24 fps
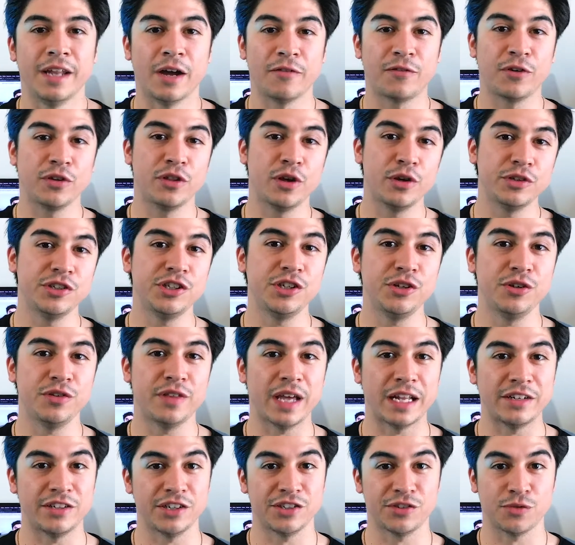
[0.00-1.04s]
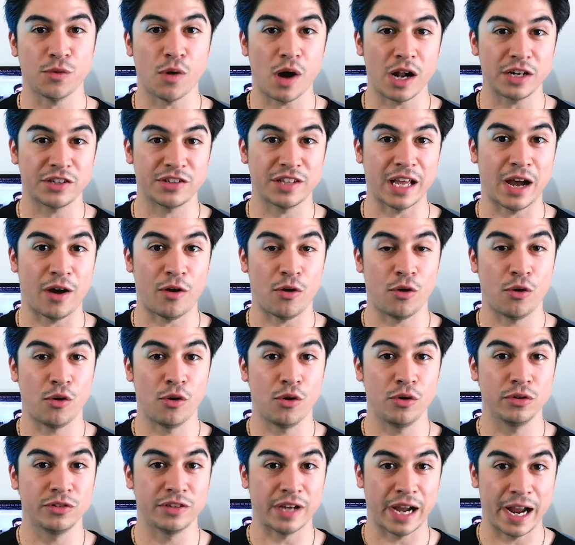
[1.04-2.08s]
for those of you that just watched that
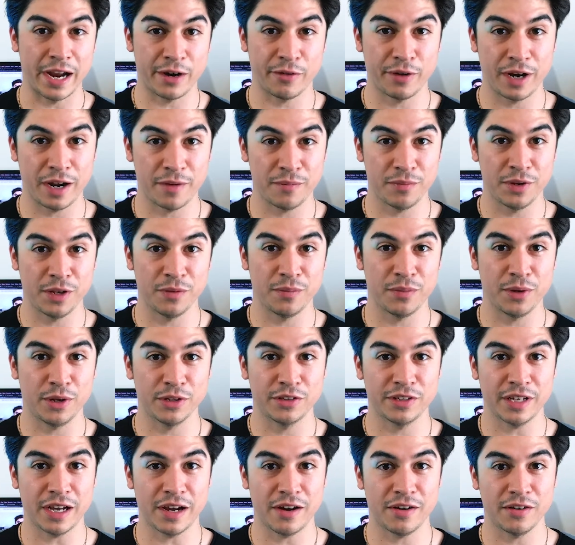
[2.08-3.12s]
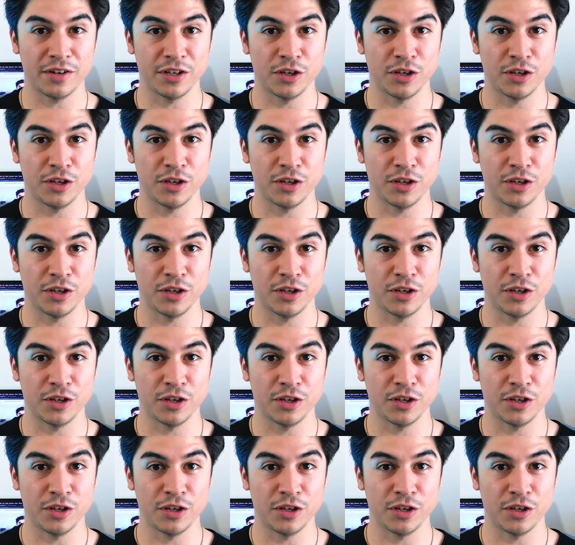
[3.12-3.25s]
whole diagram being built out,